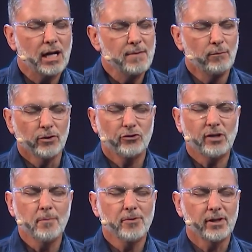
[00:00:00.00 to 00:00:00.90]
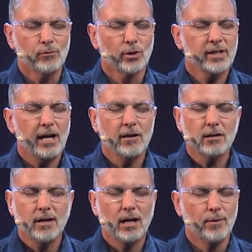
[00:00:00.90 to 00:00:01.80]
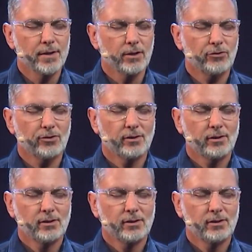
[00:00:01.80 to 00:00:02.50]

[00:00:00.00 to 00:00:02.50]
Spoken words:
come in with something we're carrying around with us.